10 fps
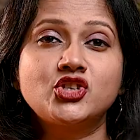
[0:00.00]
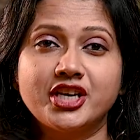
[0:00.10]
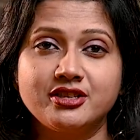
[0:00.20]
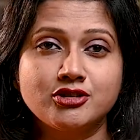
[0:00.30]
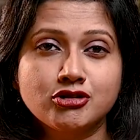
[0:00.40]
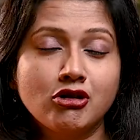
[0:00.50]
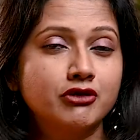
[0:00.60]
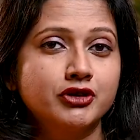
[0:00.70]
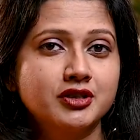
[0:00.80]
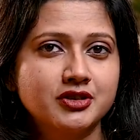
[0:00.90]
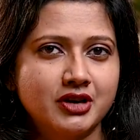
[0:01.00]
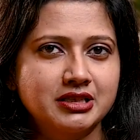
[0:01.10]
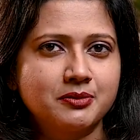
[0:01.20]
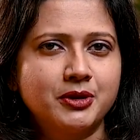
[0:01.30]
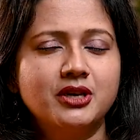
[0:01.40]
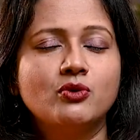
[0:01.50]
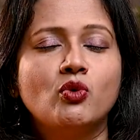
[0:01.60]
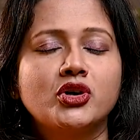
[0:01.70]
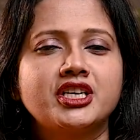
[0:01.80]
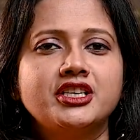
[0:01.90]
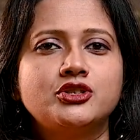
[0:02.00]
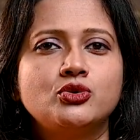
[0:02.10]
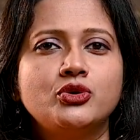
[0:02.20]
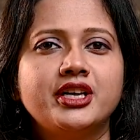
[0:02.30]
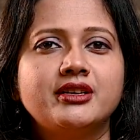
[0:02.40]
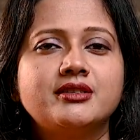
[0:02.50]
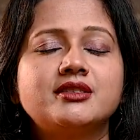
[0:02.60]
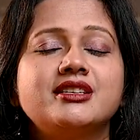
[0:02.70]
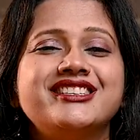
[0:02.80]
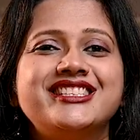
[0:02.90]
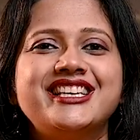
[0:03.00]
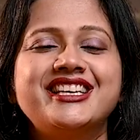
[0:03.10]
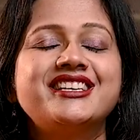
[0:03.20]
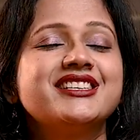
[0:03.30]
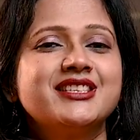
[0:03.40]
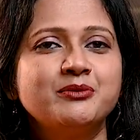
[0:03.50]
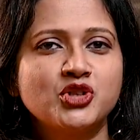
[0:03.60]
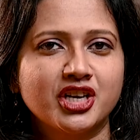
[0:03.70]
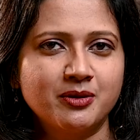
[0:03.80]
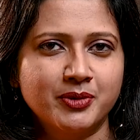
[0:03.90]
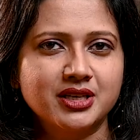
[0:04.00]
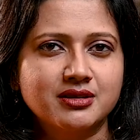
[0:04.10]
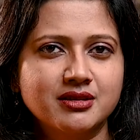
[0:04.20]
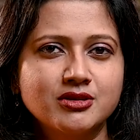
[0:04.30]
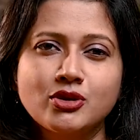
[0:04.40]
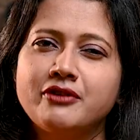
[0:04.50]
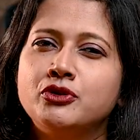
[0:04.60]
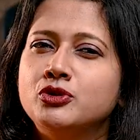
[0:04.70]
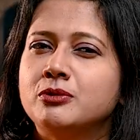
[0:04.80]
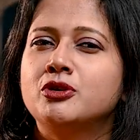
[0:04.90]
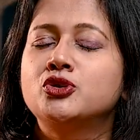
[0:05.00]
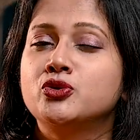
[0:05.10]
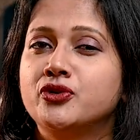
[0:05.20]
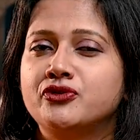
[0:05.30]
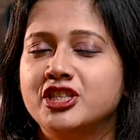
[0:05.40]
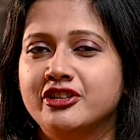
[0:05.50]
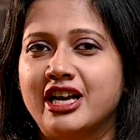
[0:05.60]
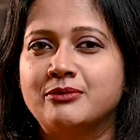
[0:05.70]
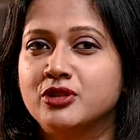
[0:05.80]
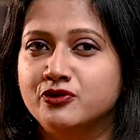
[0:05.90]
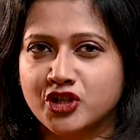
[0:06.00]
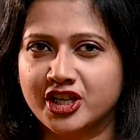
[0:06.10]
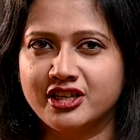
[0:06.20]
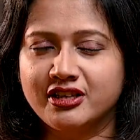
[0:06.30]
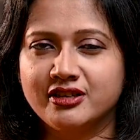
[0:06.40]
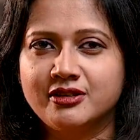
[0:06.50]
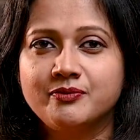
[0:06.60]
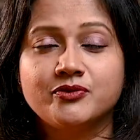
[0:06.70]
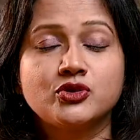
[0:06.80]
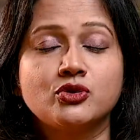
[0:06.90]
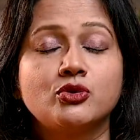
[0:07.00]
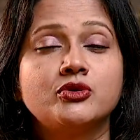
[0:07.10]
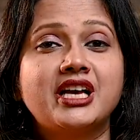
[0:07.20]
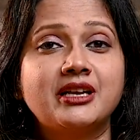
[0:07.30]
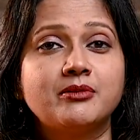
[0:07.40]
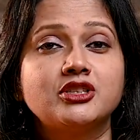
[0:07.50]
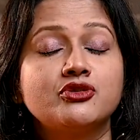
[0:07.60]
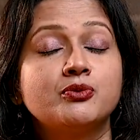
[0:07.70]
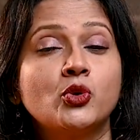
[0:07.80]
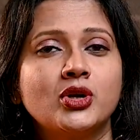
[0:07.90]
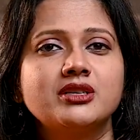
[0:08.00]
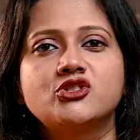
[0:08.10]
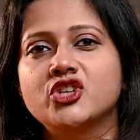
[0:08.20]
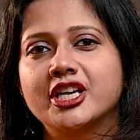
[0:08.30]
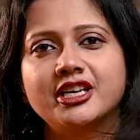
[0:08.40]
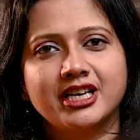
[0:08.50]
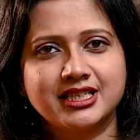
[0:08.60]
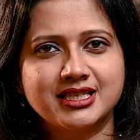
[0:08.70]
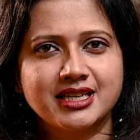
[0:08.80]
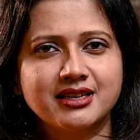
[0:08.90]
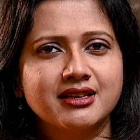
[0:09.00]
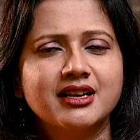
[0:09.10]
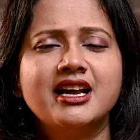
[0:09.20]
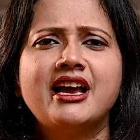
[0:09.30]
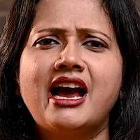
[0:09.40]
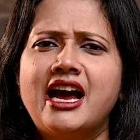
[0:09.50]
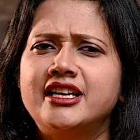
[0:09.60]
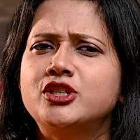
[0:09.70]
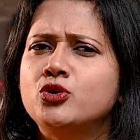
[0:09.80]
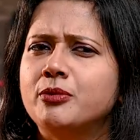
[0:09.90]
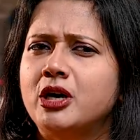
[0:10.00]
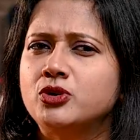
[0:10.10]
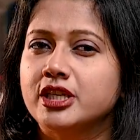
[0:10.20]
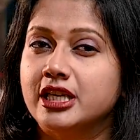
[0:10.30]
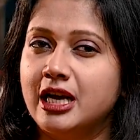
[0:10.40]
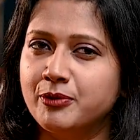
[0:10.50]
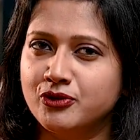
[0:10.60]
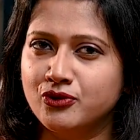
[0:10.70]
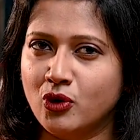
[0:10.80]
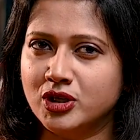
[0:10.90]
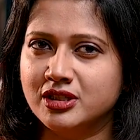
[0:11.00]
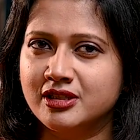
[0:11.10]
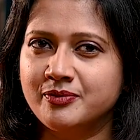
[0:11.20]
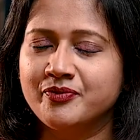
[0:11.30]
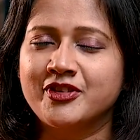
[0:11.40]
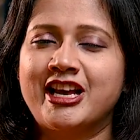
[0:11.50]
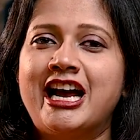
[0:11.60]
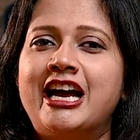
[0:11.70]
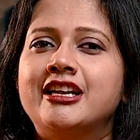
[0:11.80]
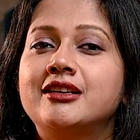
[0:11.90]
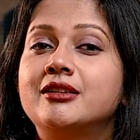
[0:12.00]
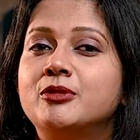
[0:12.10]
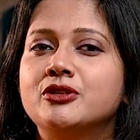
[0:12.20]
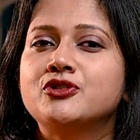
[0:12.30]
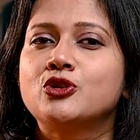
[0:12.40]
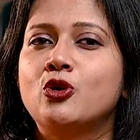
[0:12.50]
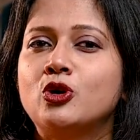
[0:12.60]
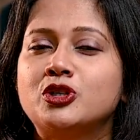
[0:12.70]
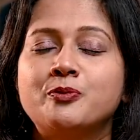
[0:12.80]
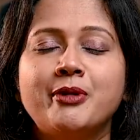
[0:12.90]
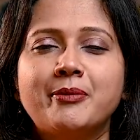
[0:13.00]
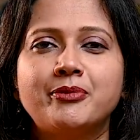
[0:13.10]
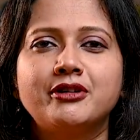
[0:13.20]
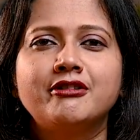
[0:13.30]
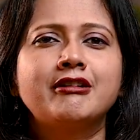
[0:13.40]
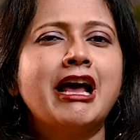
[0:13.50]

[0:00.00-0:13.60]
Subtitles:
chicken stock for this recipe, what I do is take some chicken pieces. So I've used about 250 grams of chicken here. So that much of boneless chicken I take. Add it to about a cup of water. Add a little bit of salt, pepper